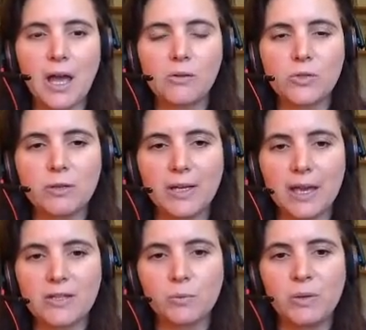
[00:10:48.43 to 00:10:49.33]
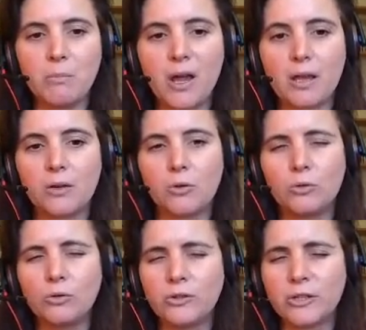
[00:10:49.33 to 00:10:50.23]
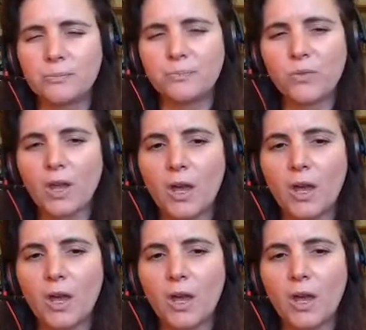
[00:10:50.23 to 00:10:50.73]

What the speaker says: And also, I guess we might call them